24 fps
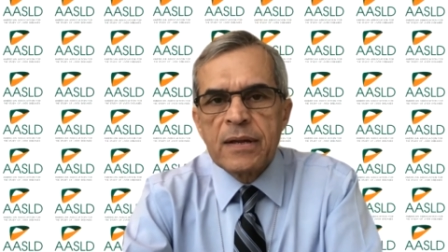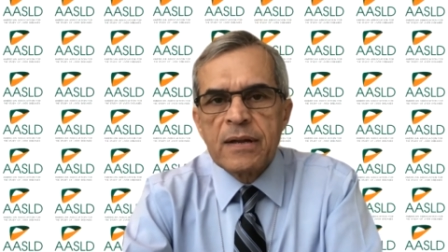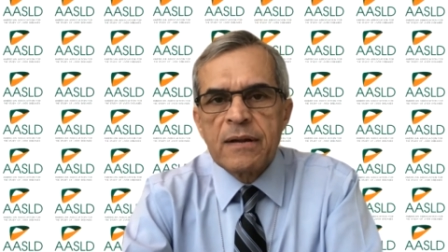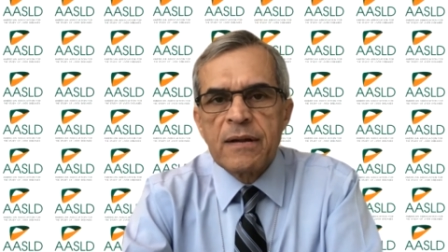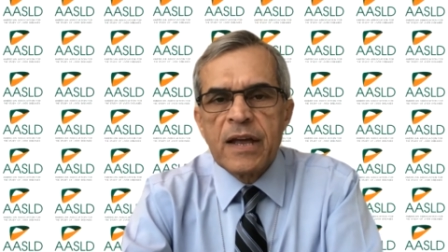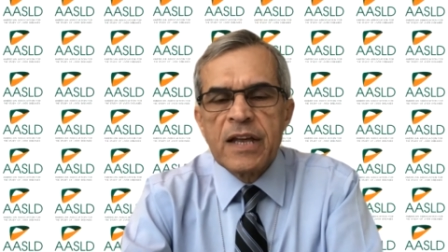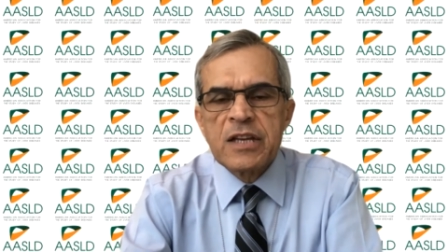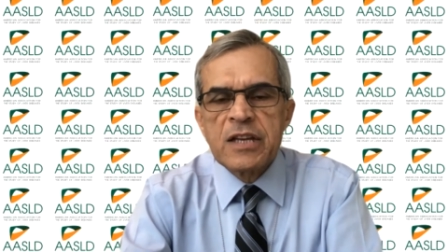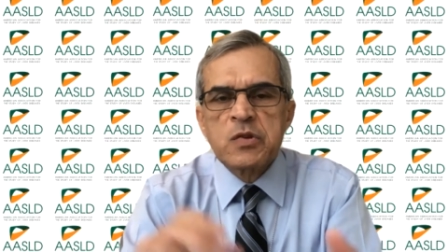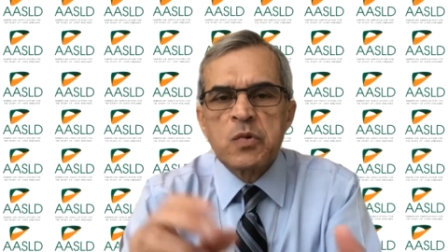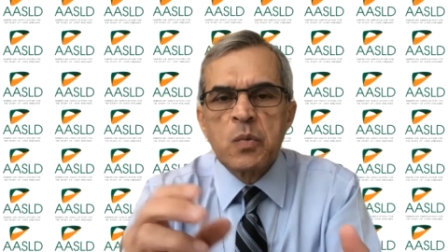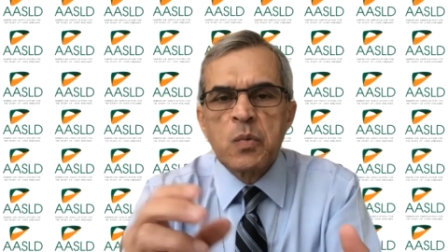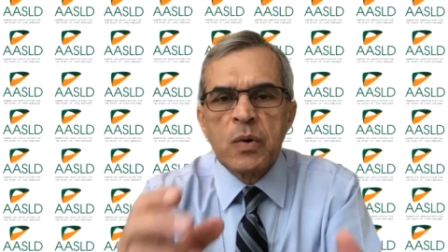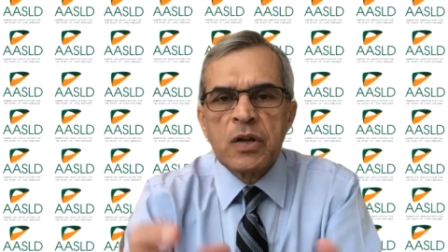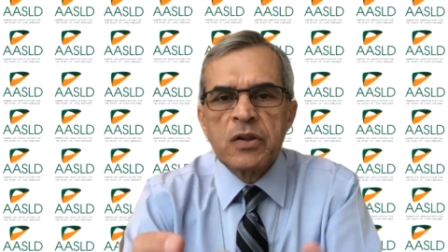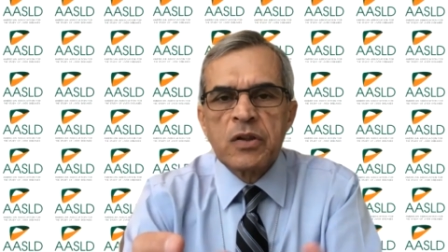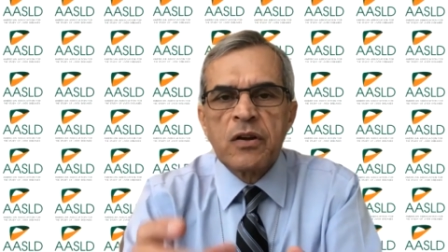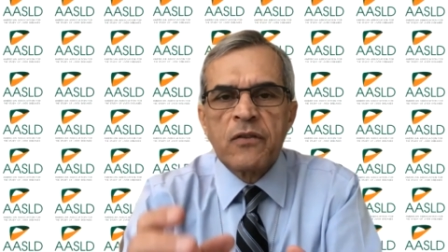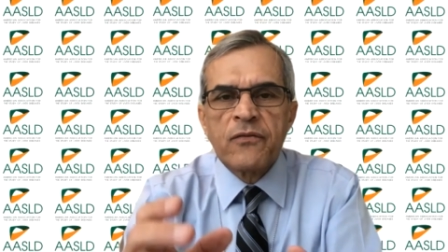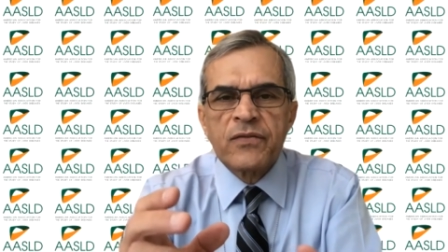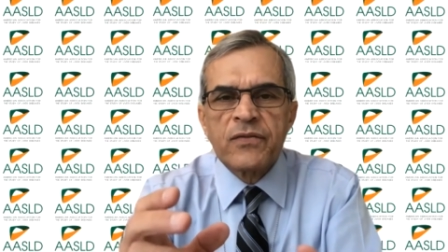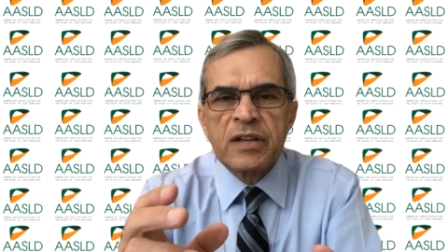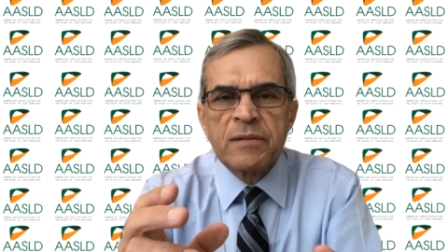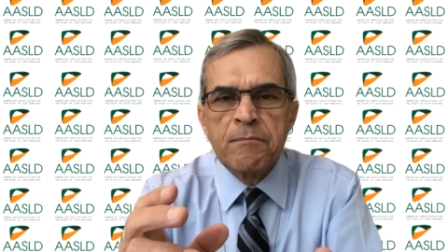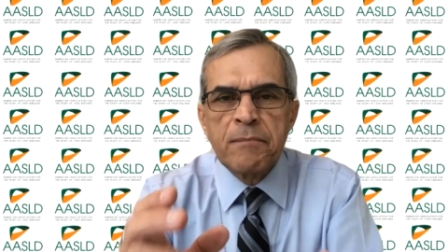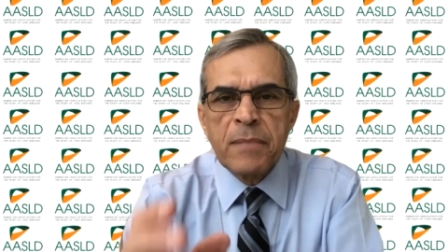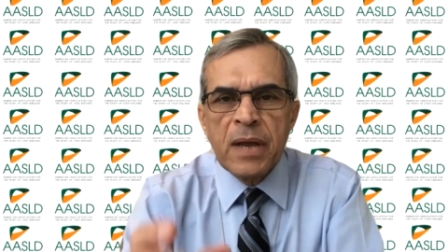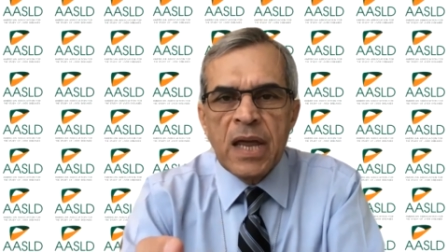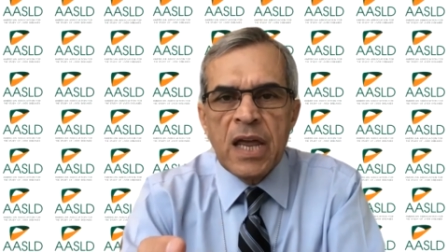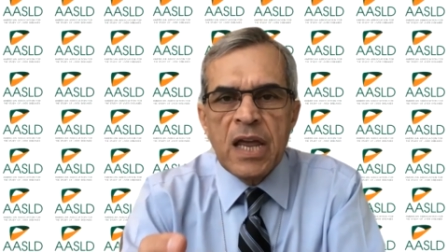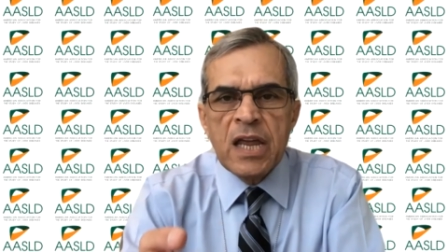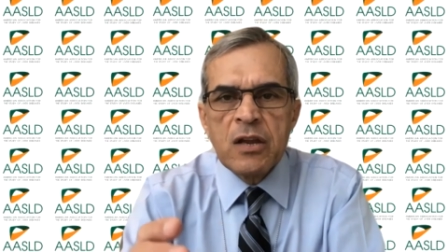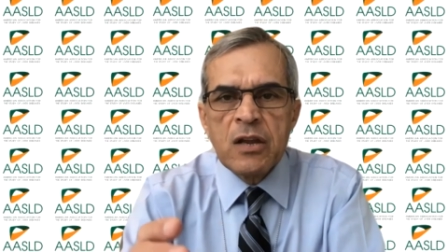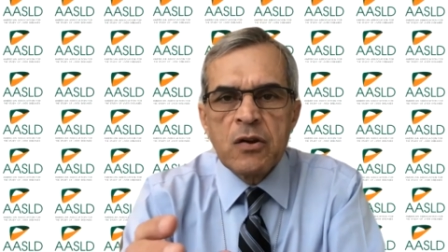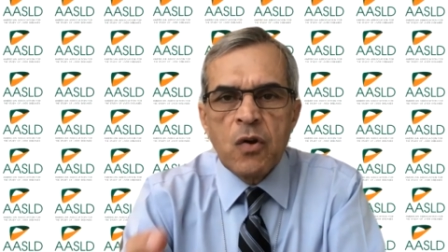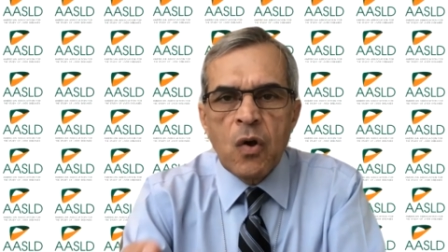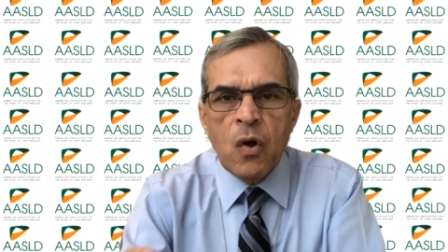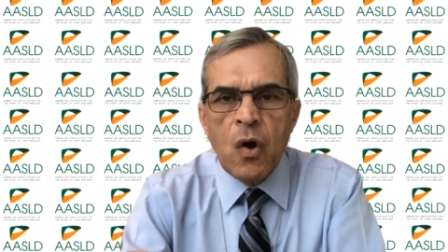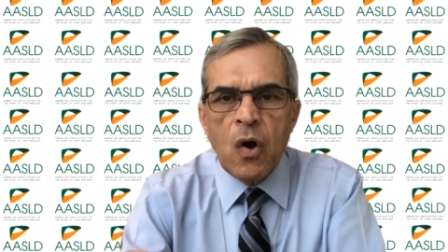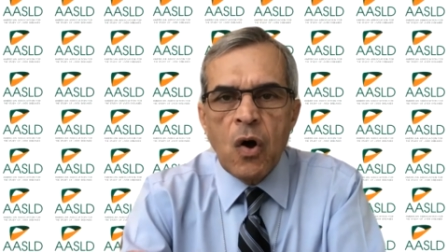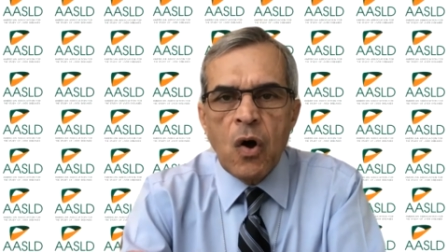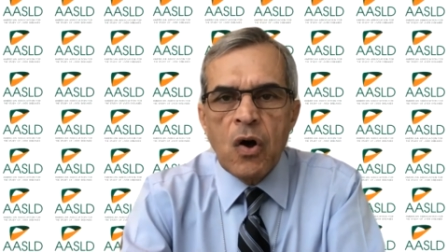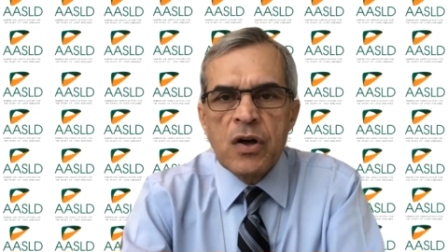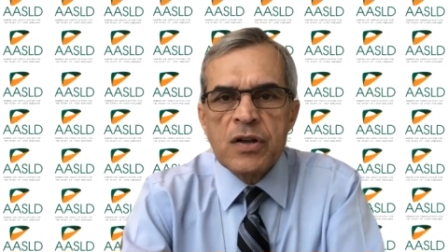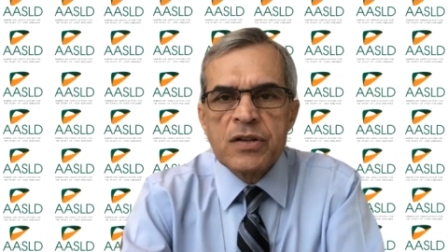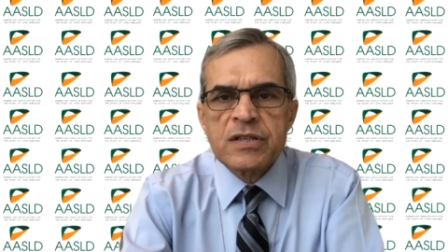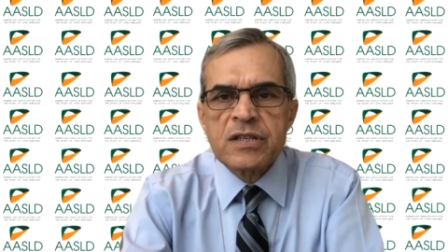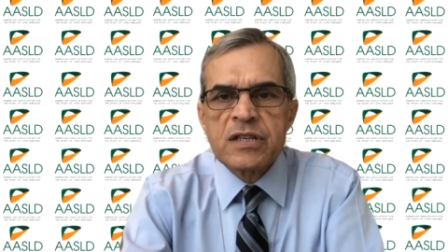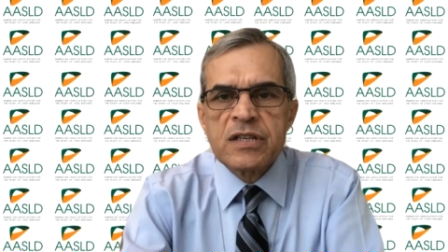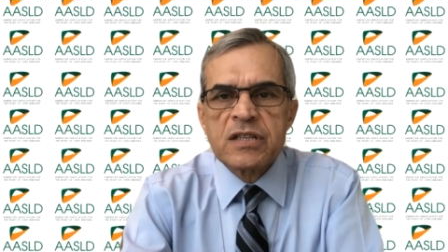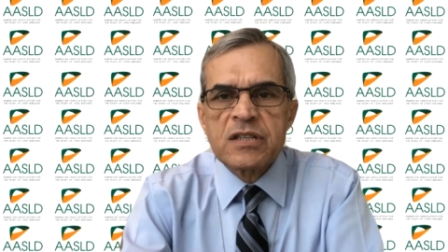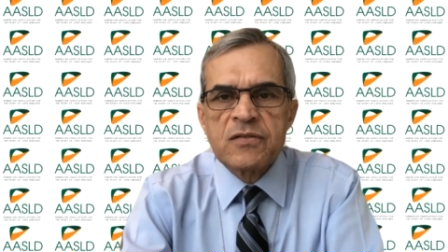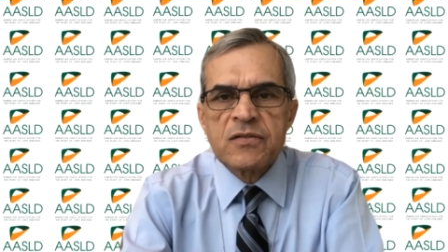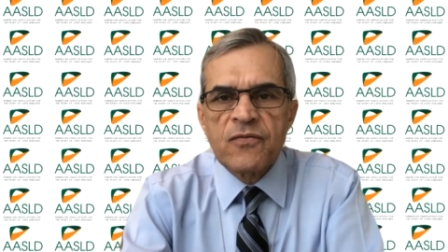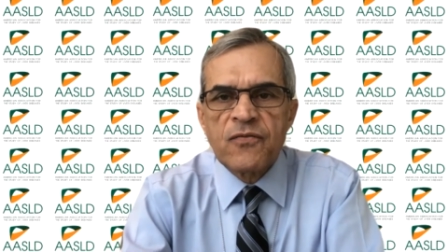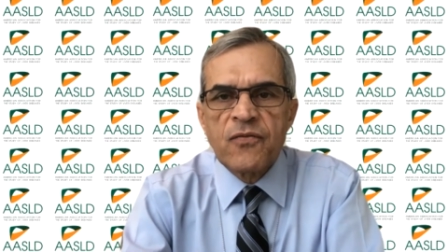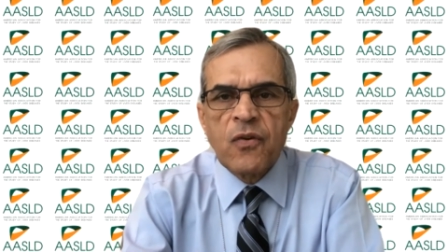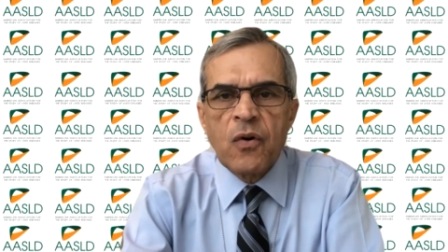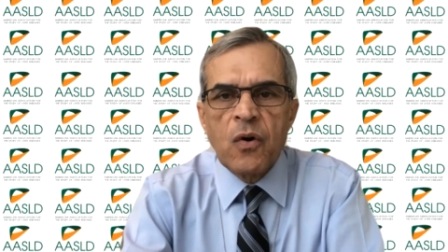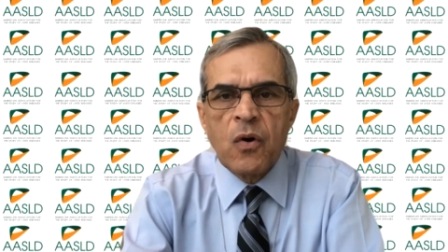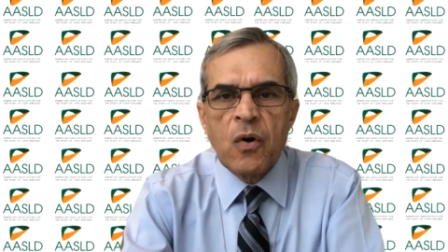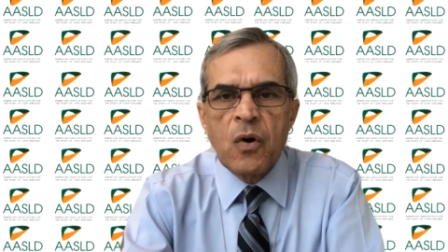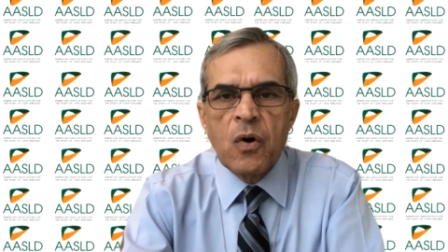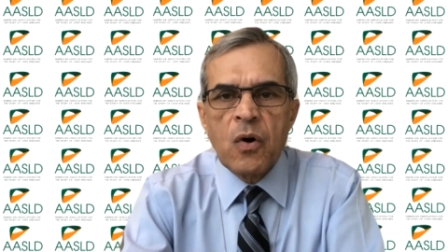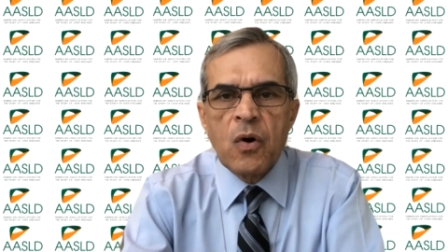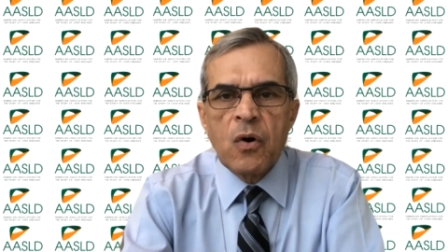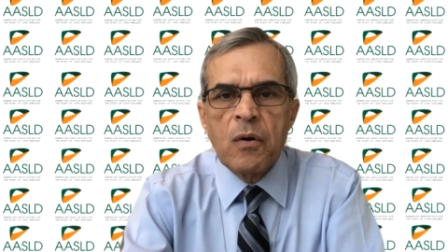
as one of the main causes for